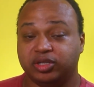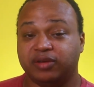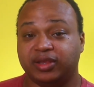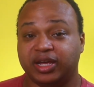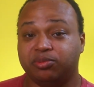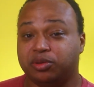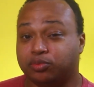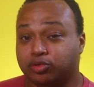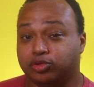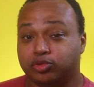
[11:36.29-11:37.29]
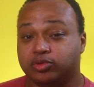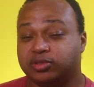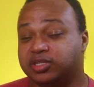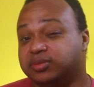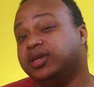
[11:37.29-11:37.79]
You have a lot of people who use
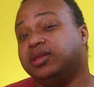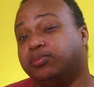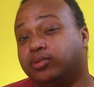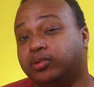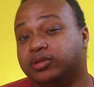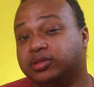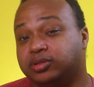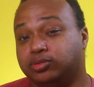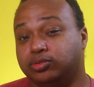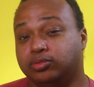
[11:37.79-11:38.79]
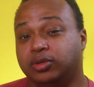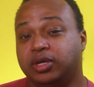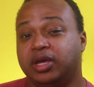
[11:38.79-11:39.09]
these motherboards to